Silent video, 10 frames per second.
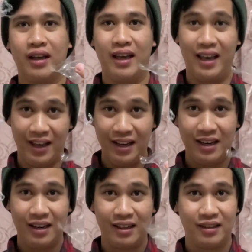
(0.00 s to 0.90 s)
It
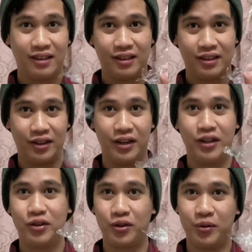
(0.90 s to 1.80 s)
turned
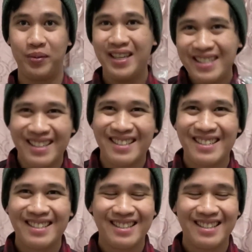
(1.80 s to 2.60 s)
into two pieces.